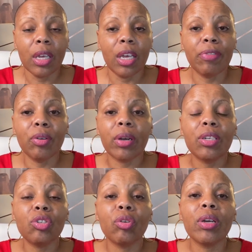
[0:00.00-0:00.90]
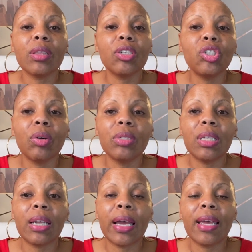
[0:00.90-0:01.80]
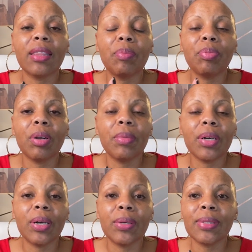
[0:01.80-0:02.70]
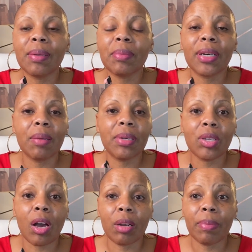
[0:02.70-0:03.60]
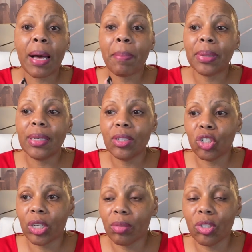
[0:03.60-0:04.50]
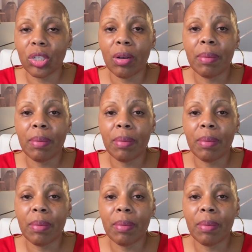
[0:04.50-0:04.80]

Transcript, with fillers: If you are enjoying the show tonight and the promo codes that I'm going to be talking about, please share the show.